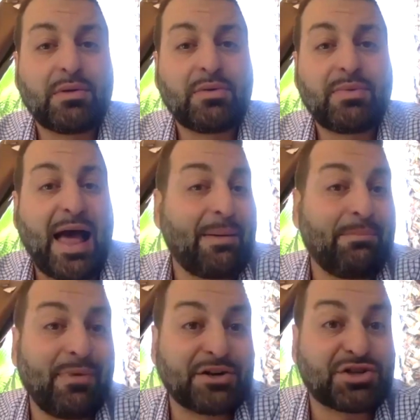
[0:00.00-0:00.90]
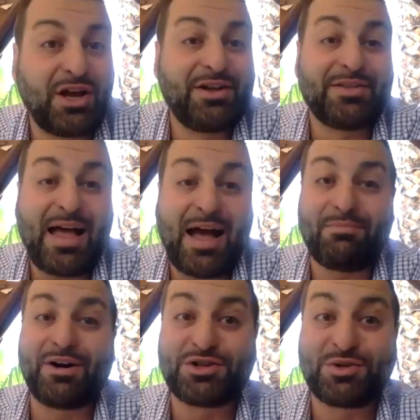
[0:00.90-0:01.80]
not much
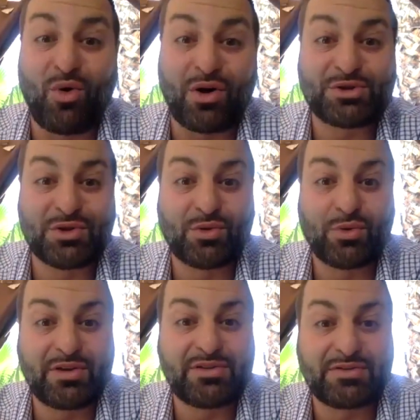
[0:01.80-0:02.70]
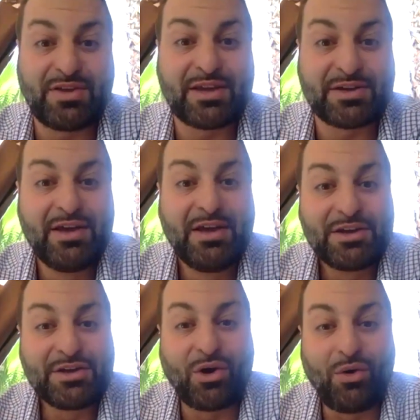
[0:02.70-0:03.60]
more. So they're willing to take
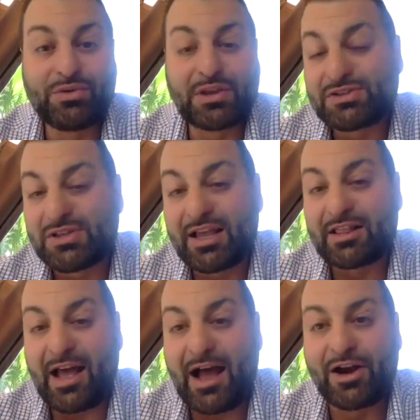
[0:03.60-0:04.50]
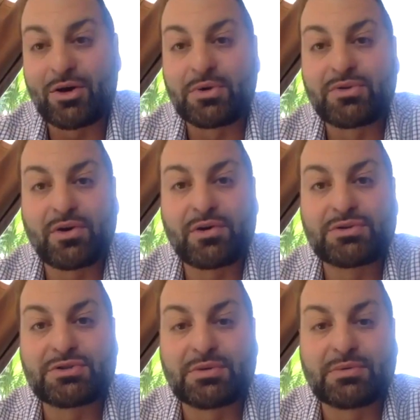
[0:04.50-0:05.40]
only slightly higher
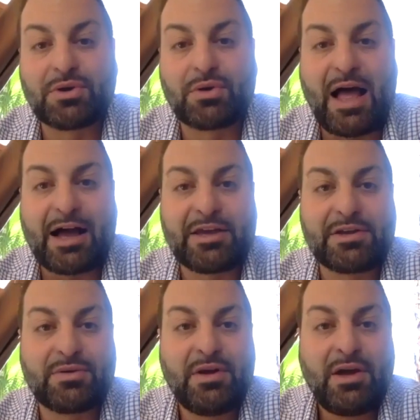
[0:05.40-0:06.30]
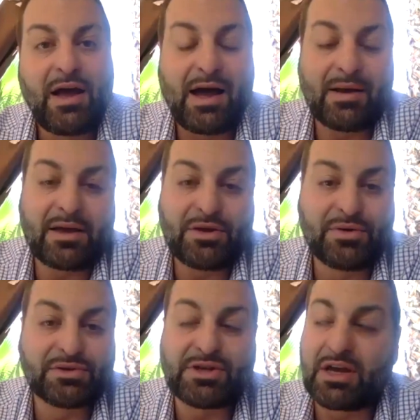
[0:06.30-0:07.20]
returns to lock in. You
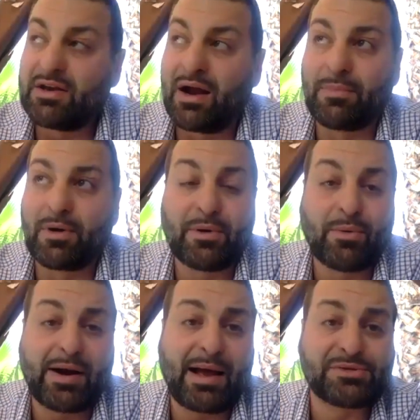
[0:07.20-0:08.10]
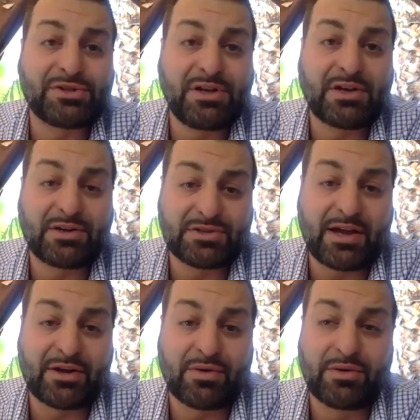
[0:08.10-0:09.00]
didn't say a number, but what I'm seeing, because I
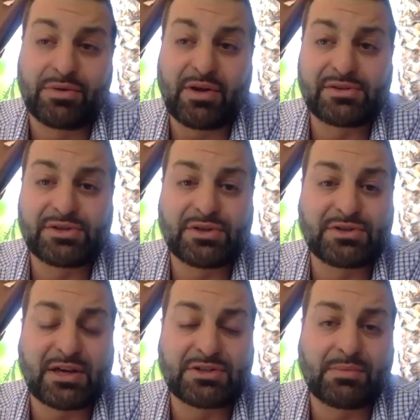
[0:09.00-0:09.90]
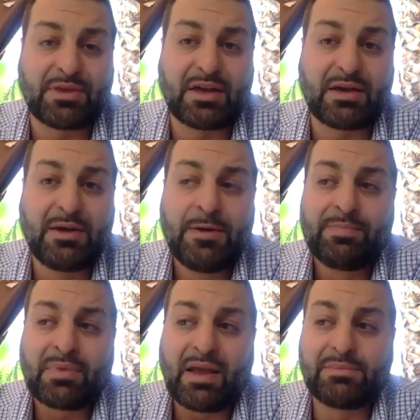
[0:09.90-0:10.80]
agree with you, I see the exact same thing.
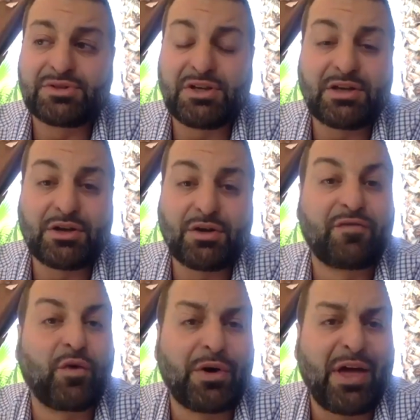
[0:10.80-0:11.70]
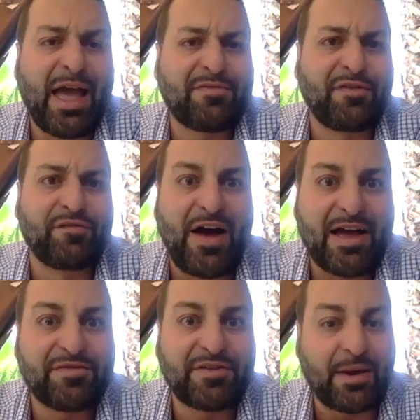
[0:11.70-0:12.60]
I'm seeing 4.5 and
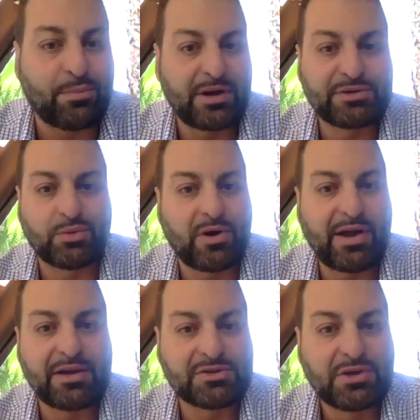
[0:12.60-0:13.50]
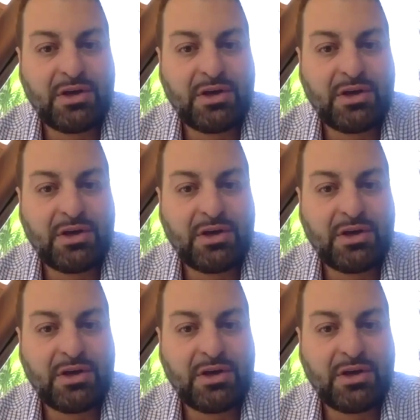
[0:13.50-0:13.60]
5 cap rates, whereas